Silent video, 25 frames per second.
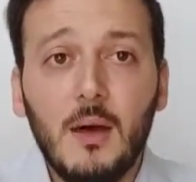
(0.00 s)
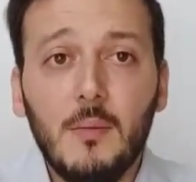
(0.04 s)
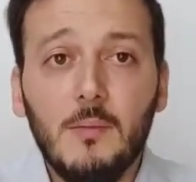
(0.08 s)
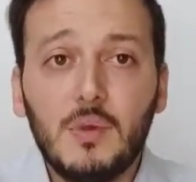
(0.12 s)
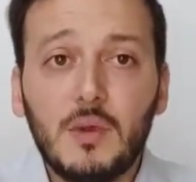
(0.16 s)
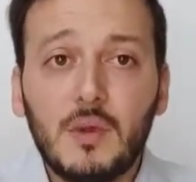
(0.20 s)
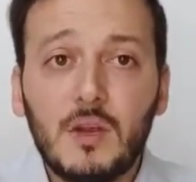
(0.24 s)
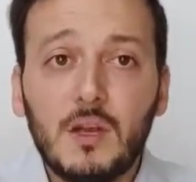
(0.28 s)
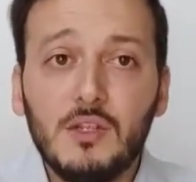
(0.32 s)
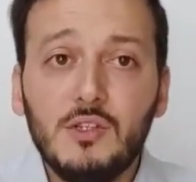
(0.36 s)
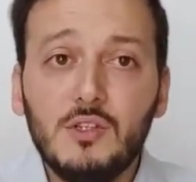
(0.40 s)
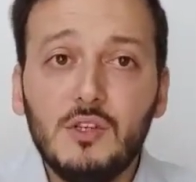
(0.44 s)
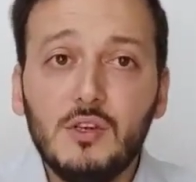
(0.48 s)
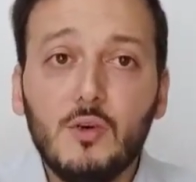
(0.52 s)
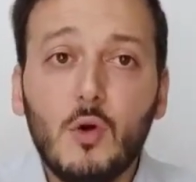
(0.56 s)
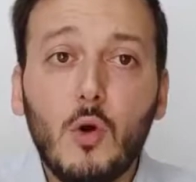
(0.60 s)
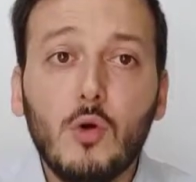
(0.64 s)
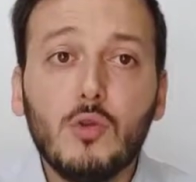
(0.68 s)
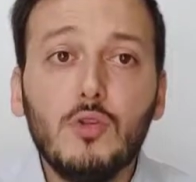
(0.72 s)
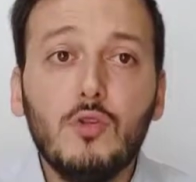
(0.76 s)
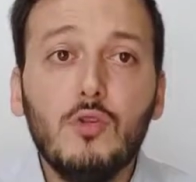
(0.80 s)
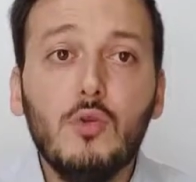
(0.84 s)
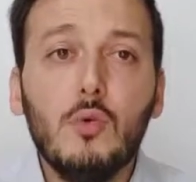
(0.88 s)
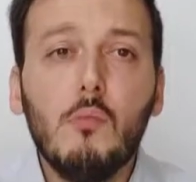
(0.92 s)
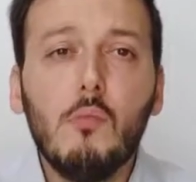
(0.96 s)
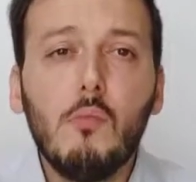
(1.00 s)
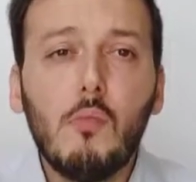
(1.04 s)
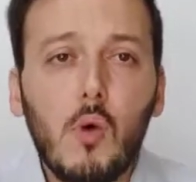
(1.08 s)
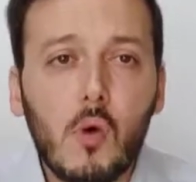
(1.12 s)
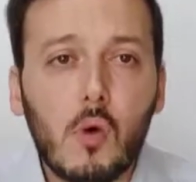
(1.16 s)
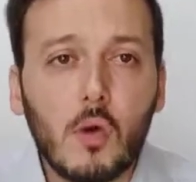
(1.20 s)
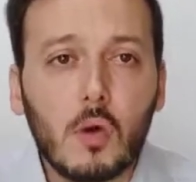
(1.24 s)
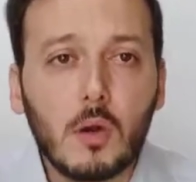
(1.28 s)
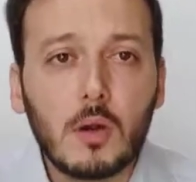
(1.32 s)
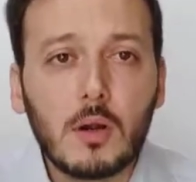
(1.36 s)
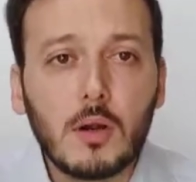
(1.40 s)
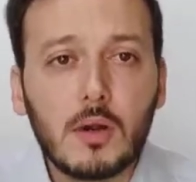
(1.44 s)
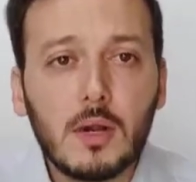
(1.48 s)
because you're going to do
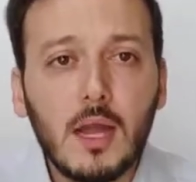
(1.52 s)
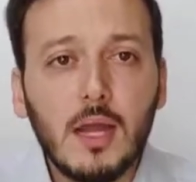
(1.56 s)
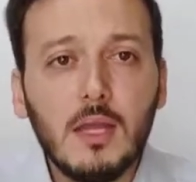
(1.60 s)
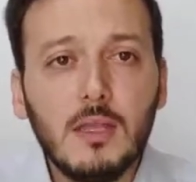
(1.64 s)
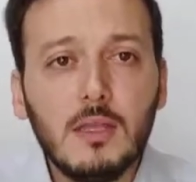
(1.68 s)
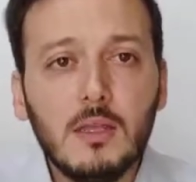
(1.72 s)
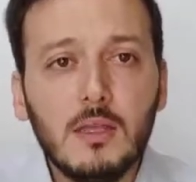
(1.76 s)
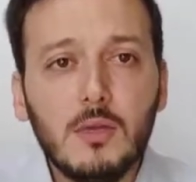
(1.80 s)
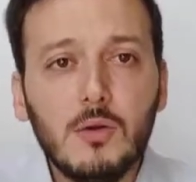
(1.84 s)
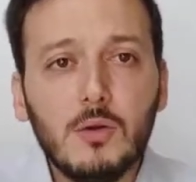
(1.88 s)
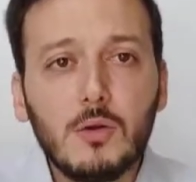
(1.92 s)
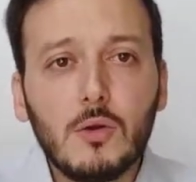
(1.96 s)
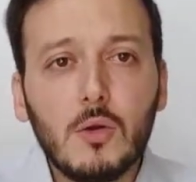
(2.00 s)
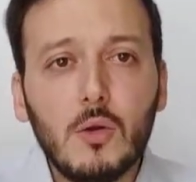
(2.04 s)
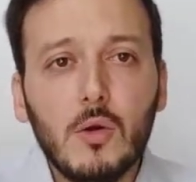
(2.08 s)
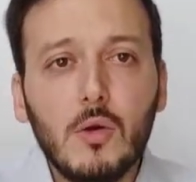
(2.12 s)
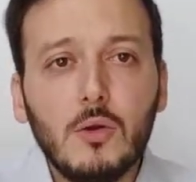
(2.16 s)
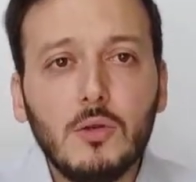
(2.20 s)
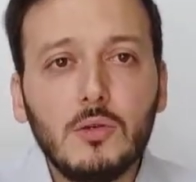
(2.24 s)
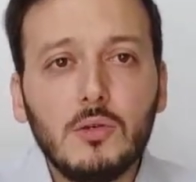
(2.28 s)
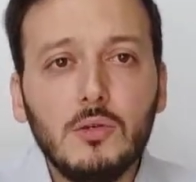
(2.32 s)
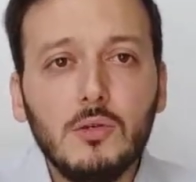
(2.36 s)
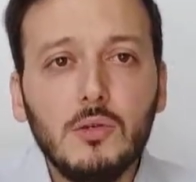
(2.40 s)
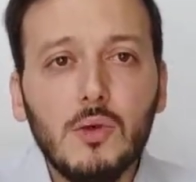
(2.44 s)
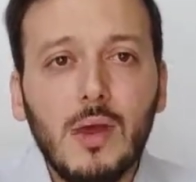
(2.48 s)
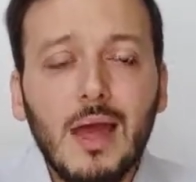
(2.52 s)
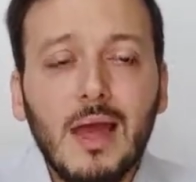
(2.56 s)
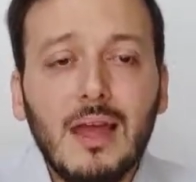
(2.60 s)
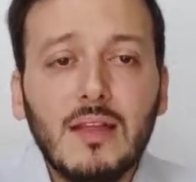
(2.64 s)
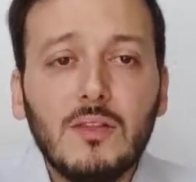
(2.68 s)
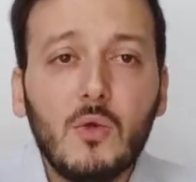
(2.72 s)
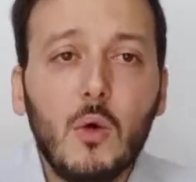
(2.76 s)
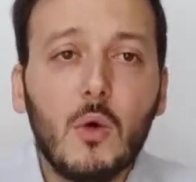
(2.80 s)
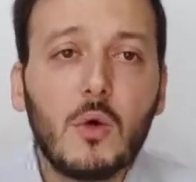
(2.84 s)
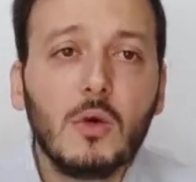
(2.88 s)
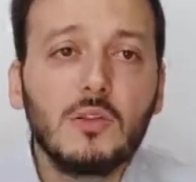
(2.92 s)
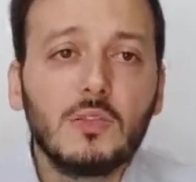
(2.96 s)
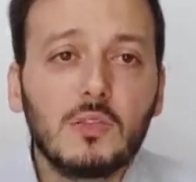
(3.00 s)
more, right? You're going to,
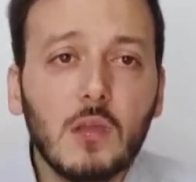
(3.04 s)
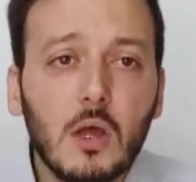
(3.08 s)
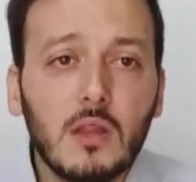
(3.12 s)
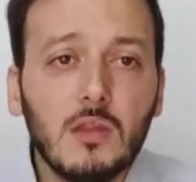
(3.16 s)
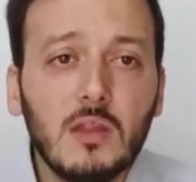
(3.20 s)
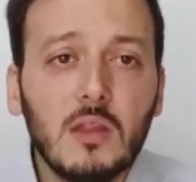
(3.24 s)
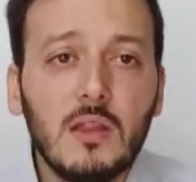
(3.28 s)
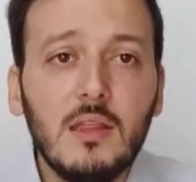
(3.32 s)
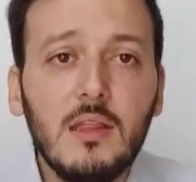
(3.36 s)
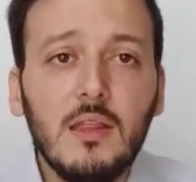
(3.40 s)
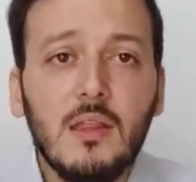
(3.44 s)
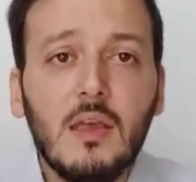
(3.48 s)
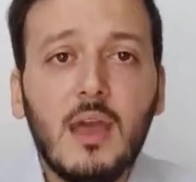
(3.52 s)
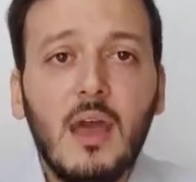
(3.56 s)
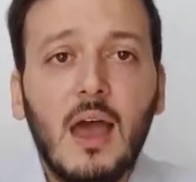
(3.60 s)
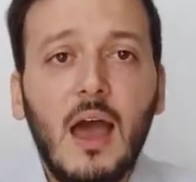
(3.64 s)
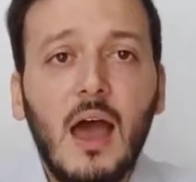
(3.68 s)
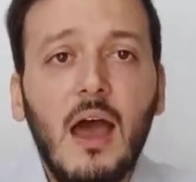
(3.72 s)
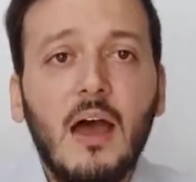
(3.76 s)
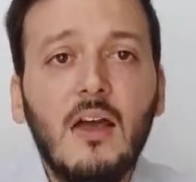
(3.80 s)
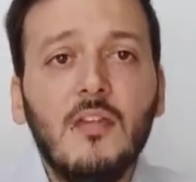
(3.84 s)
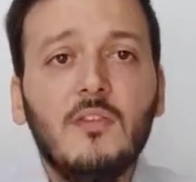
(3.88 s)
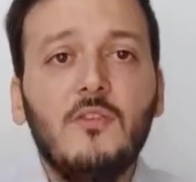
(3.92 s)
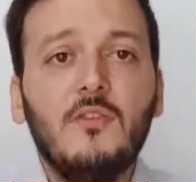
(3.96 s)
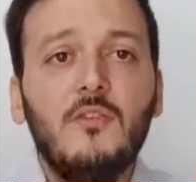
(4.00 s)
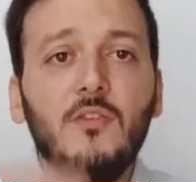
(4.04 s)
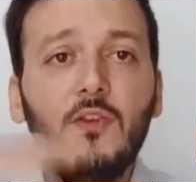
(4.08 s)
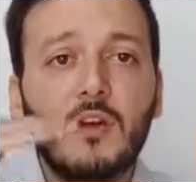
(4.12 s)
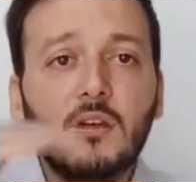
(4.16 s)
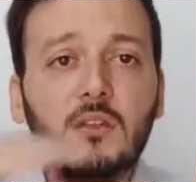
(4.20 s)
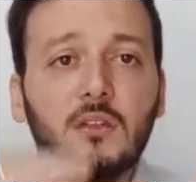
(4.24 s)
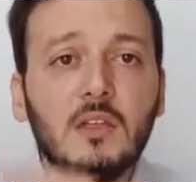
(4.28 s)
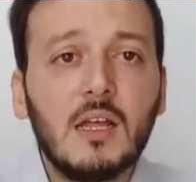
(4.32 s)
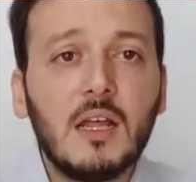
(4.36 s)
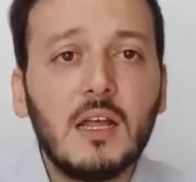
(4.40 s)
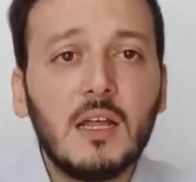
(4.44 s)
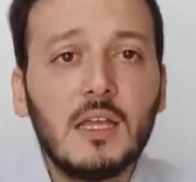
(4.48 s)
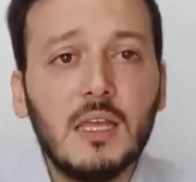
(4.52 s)
and horizontally and
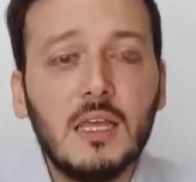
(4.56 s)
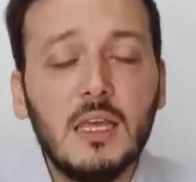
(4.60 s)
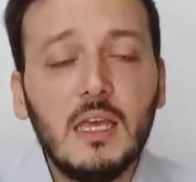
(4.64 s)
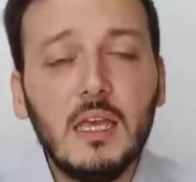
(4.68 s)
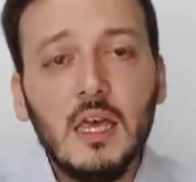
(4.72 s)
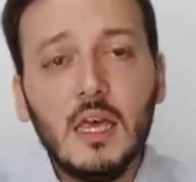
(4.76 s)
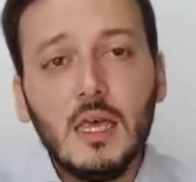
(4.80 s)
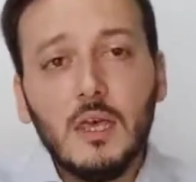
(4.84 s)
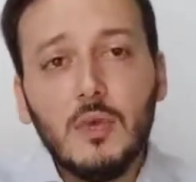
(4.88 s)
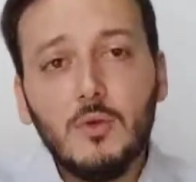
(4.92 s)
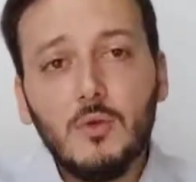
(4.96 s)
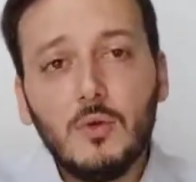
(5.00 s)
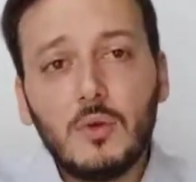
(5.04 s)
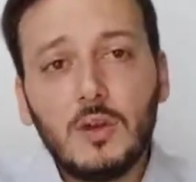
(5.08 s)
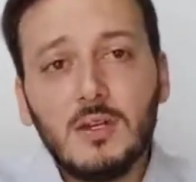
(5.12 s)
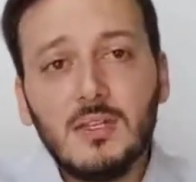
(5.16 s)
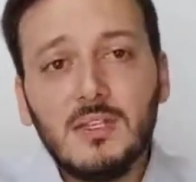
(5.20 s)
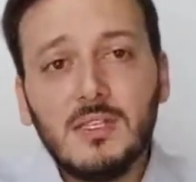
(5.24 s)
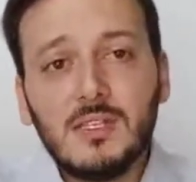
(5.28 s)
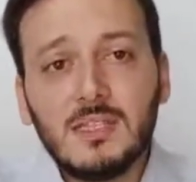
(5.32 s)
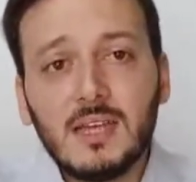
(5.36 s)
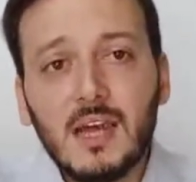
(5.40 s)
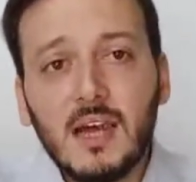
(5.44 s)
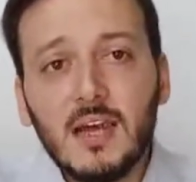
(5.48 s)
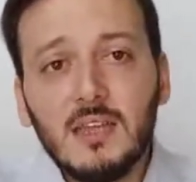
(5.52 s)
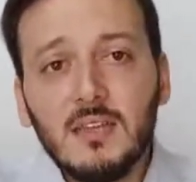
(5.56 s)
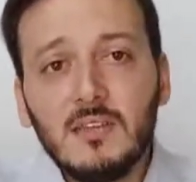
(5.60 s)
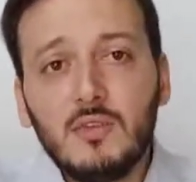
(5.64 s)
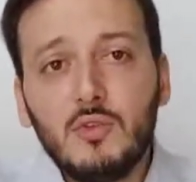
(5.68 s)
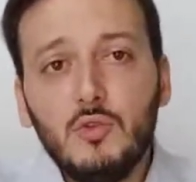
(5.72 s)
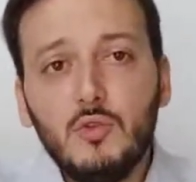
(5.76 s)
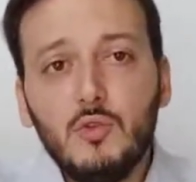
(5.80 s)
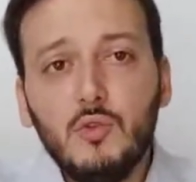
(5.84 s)
vertically, you are deciding to